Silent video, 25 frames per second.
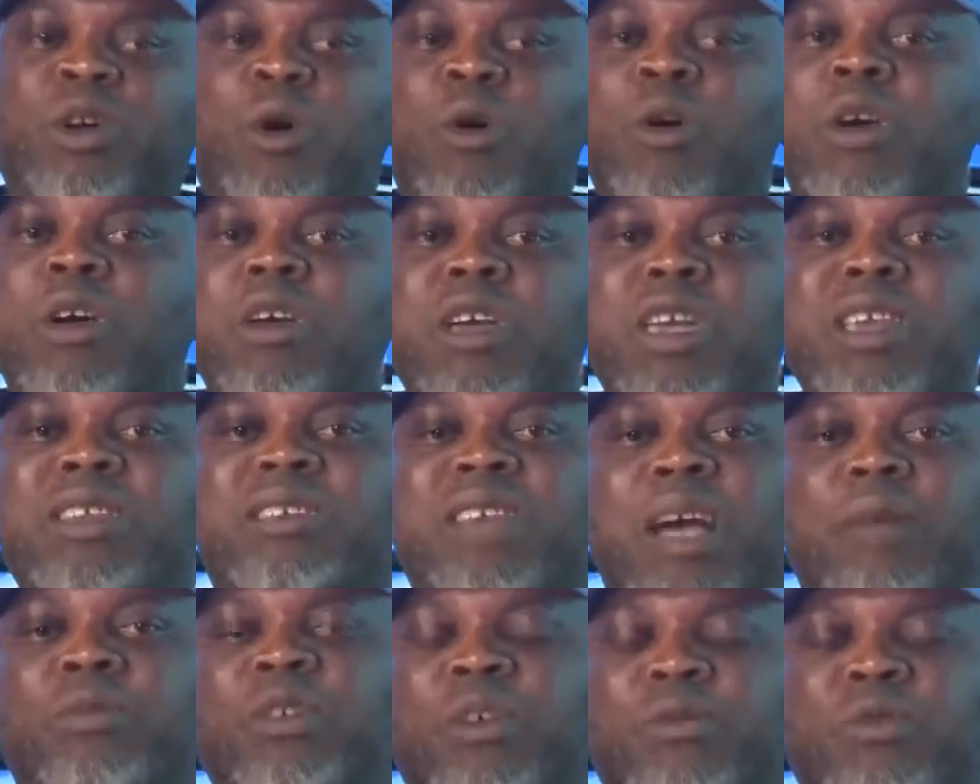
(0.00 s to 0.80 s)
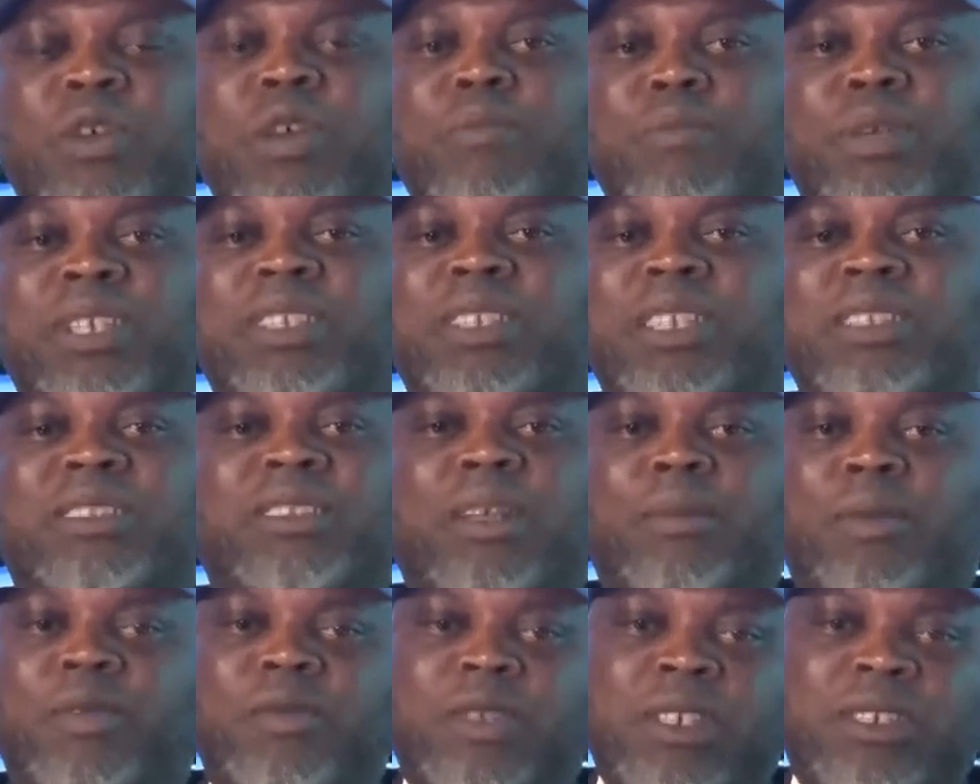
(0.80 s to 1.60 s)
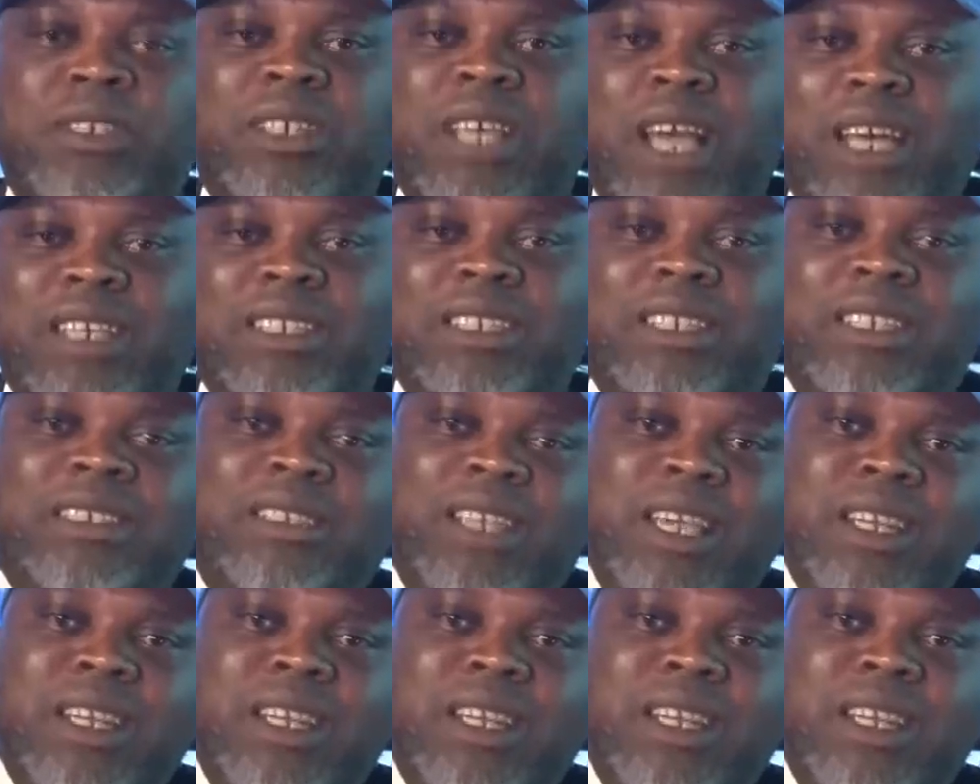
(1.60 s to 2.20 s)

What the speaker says: So in terms of doing business, some of these guys that are